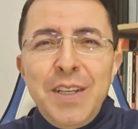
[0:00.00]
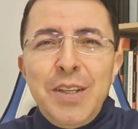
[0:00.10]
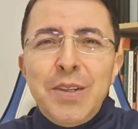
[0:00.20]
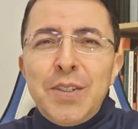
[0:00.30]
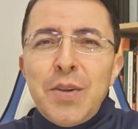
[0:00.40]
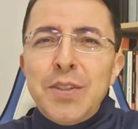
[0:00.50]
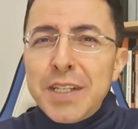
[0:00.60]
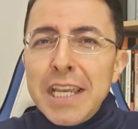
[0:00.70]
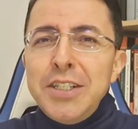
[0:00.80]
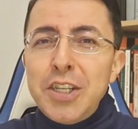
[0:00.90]
videos, so
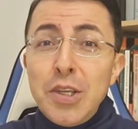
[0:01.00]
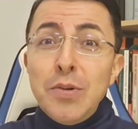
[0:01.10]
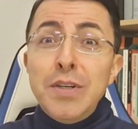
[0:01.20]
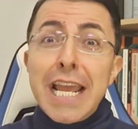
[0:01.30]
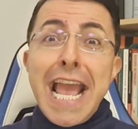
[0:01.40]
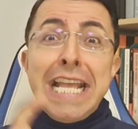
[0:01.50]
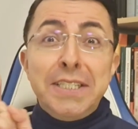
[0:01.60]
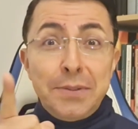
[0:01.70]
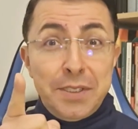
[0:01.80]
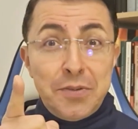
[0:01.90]
stay tuned
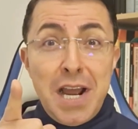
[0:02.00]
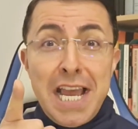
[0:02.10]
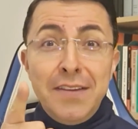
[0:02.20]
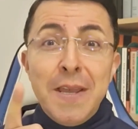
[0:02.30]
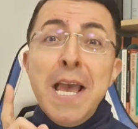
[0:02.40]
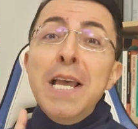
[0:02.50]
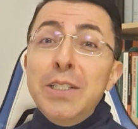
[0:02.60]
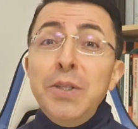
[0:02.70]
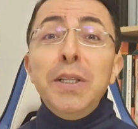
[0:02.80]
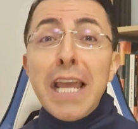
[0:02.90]
and subscribe.
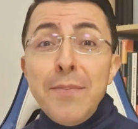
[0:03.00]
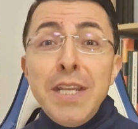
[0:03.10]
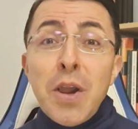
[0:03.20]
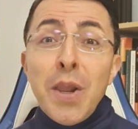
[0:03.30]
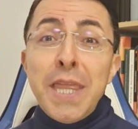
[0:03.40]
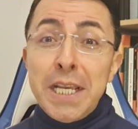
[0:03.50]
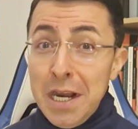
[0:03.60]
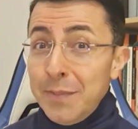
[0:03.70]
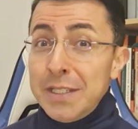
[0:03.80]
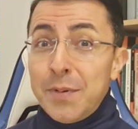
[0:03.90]
Do let me know in the
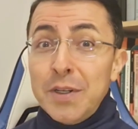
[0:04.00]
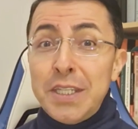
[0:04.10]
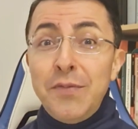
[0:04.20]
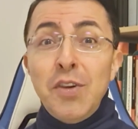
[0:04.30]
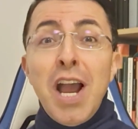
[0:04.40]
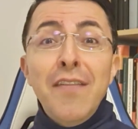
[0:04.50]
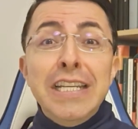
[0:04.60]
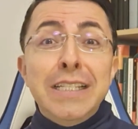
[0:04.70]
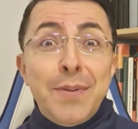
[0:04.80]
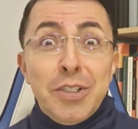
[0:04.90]
comments box if you have
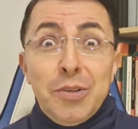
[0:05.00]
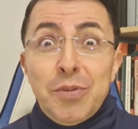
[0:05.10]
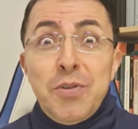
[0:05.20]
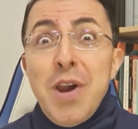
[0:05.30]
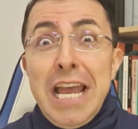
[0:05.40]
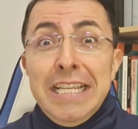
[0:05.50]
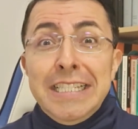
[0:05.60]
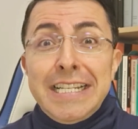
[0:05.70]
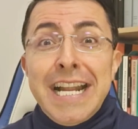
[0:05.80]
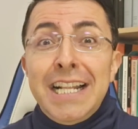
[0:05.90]
any special
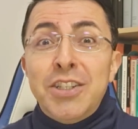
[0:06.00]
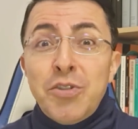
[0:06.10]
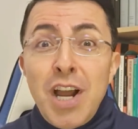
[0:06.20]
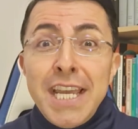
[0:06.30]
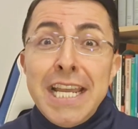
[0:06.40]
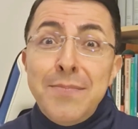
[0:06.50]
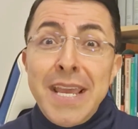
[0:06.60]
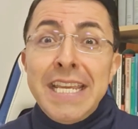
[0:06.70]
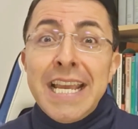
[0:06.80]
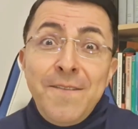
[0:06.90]
requests, and I'll try and
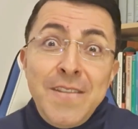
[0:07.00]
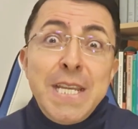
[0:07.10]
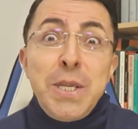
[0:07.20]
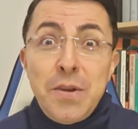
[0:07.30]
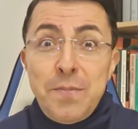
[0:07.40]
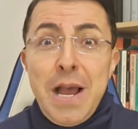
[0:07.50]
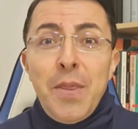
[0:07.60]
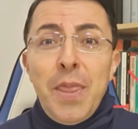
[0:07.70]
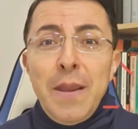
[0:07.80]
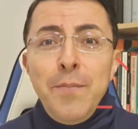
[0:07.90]
make a video
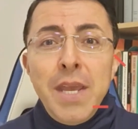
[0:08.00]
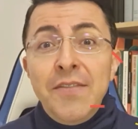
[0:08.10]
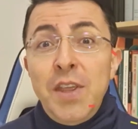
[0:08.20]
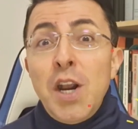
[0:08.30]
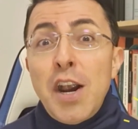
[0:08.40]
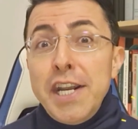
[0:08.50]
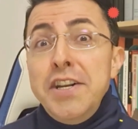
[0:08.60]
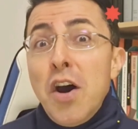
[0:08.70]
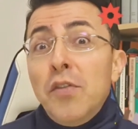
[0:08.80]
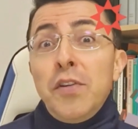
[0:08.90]
about them if there are
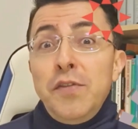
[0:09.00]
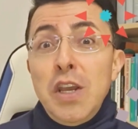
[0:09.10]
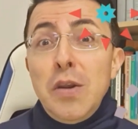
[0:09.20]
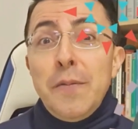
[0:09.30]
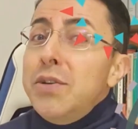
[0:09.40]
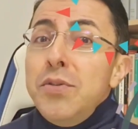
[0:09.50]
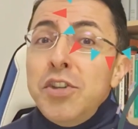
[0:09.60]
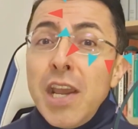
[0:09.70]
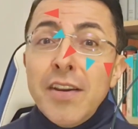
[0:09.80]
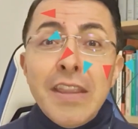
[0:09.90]
enough of you. Do
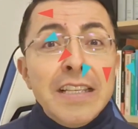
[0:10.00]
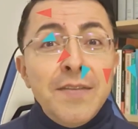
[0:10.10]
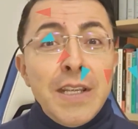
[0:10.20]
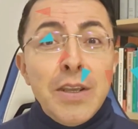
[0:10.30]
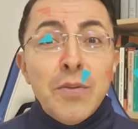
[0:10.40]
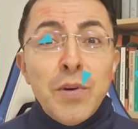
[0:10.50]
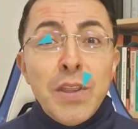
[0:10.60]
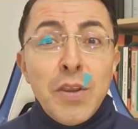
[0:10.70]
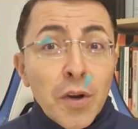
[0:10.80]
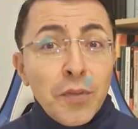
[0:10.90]
share this video
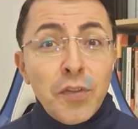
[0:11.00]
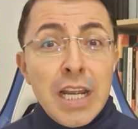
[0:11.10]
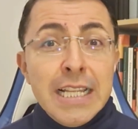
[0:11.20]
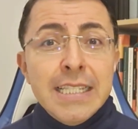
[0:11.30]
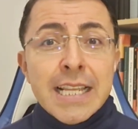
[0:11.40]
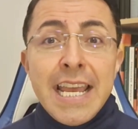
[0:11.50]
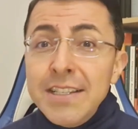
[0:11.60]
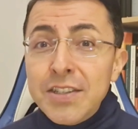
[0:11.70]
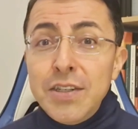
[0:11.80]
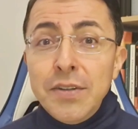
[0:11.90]
with your friends
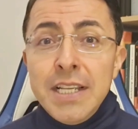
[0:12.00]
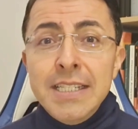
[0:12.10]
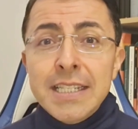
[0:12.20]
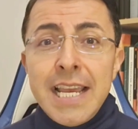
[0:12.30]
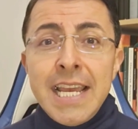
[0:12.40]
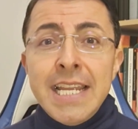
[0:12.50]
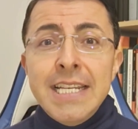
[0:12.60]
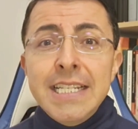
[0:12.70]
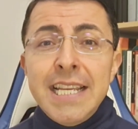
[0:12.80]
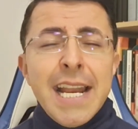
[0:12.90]
and students,
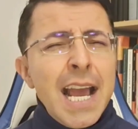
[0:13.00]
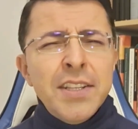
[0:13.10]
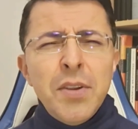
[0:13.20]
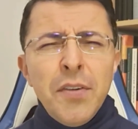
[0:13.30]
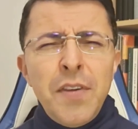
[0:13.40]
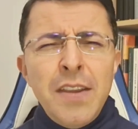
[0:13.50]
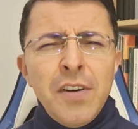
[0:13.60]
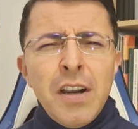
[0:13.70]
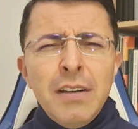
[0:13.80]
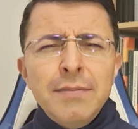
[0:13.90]
and can I ask you a
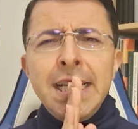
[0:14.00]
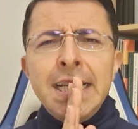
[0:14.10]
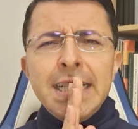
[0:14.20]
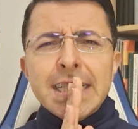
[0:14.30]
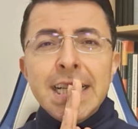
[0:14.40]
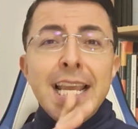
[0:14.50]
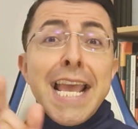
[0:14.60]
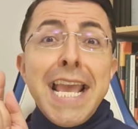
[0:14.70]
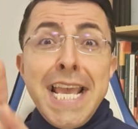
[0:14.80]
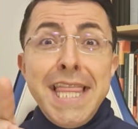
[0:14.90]
favor? Please
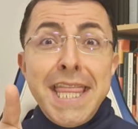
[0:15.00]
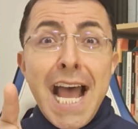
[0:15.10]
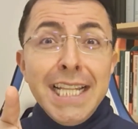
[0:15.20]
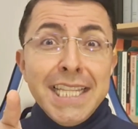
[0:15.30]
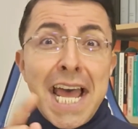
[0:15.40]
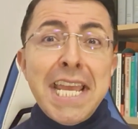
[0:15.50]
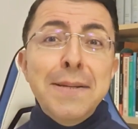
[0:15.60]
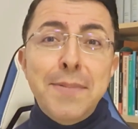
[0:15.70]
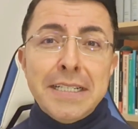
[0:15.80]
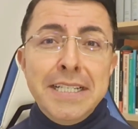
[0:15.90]
hit that
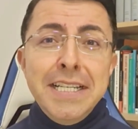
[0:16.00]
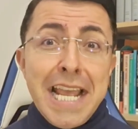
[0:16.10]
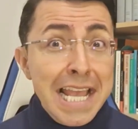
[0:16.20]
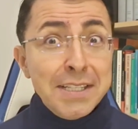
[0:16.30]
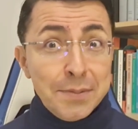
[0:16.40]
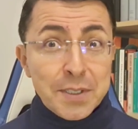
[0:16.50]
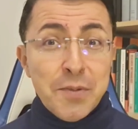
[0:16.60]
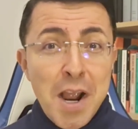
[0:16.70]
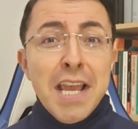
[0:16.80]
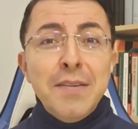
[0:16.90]
like button and
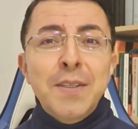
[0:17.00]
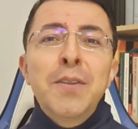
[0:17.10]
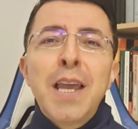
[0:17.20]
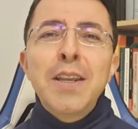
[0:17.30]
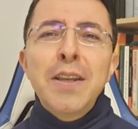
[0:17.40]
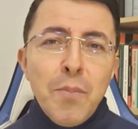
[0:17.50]
subscribe so that